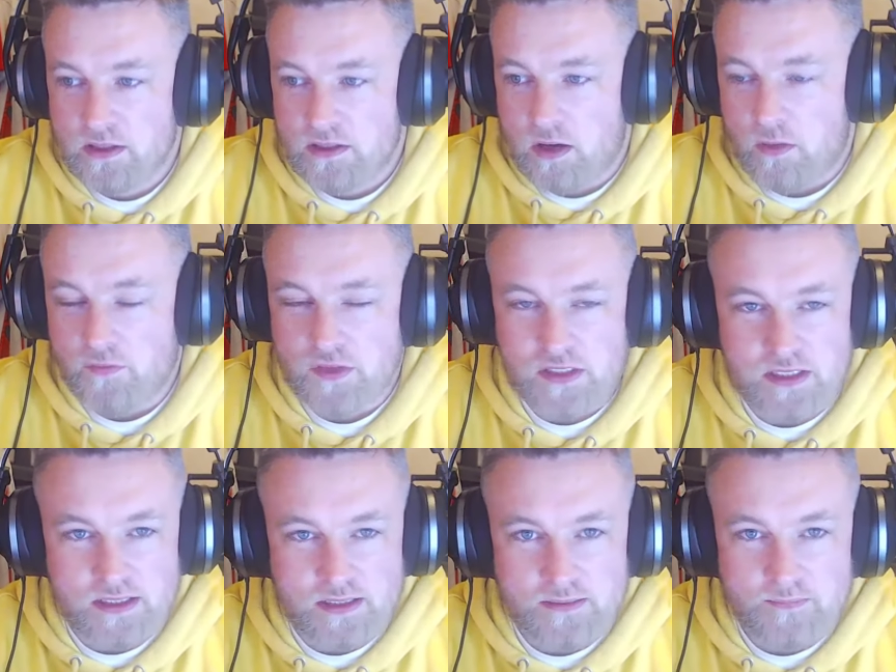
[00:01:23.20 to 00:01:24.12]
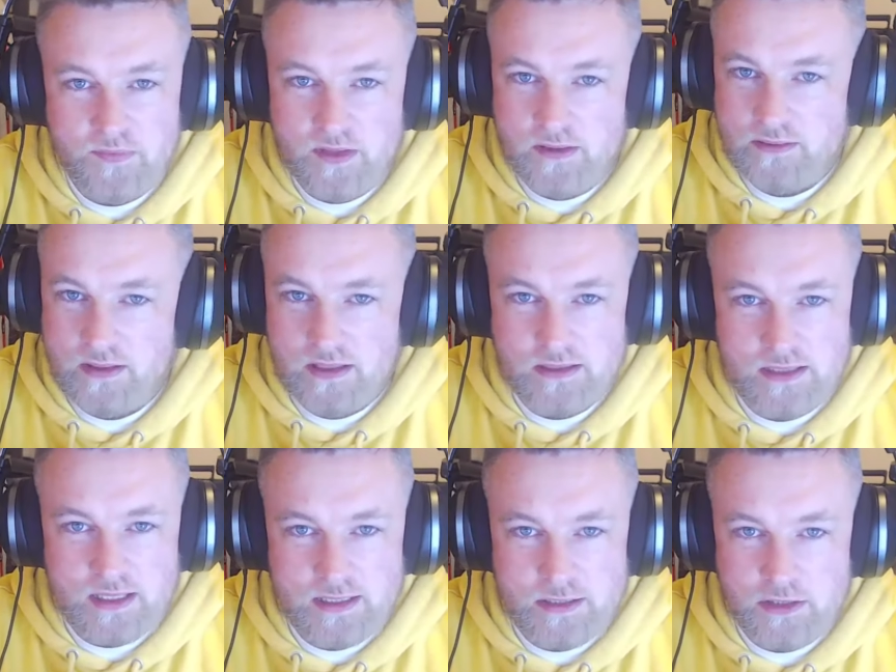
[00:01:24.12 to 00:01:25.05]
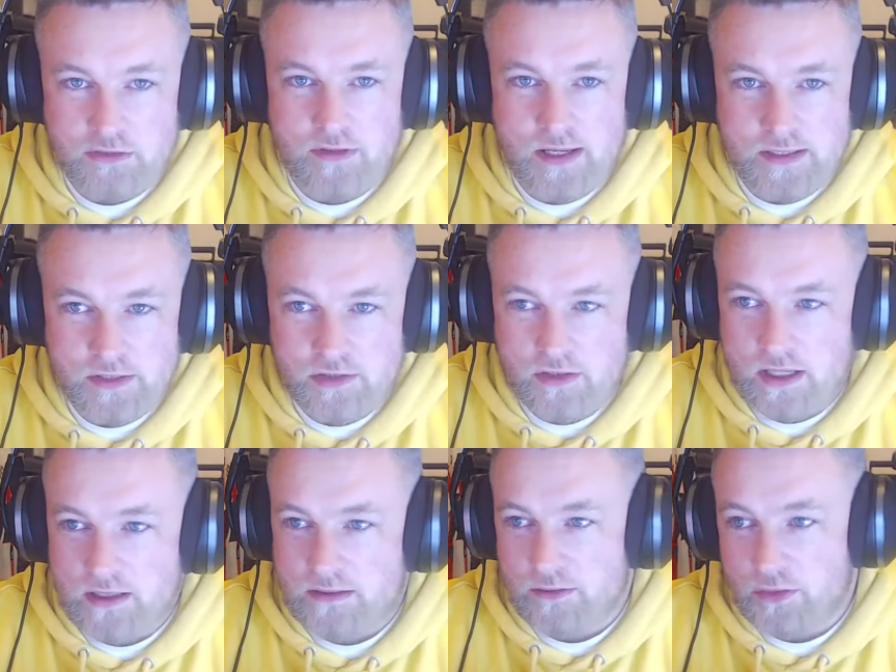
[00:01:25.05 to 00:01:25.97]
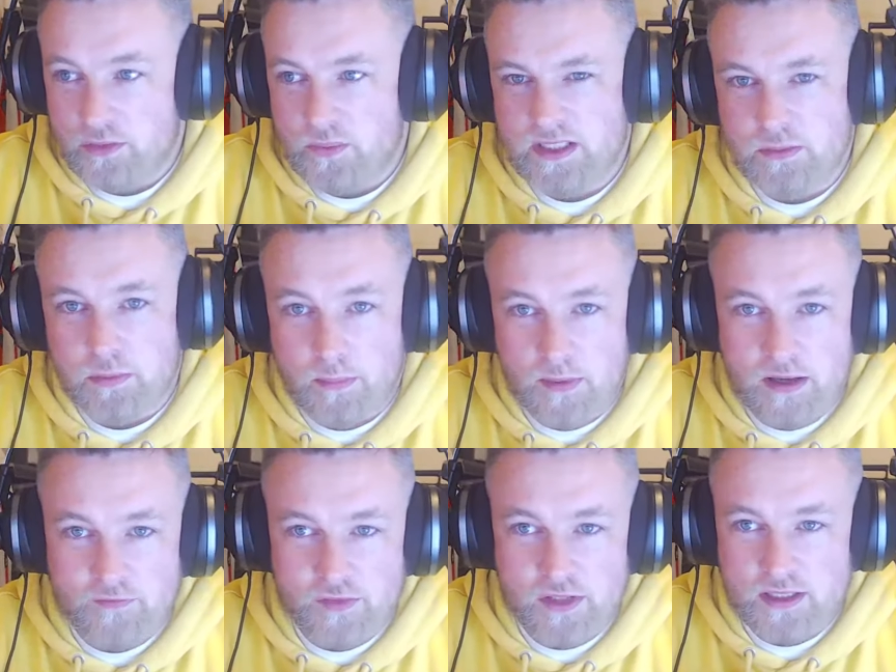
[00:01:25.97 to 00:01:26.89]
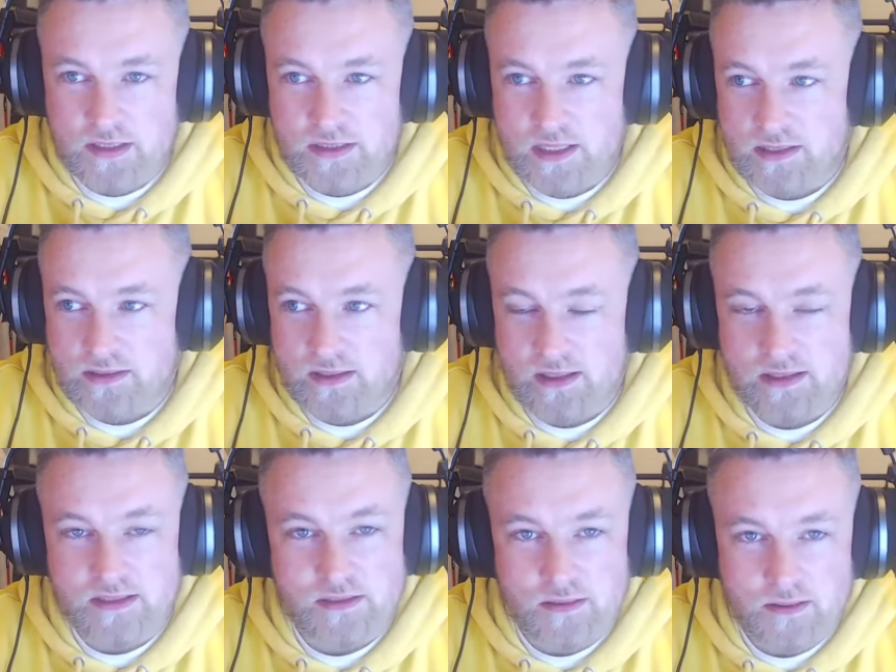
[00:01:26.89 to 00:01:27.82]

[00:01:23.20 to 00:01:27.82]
Obviously, things like a direct strike, the only way to prepare for things like that is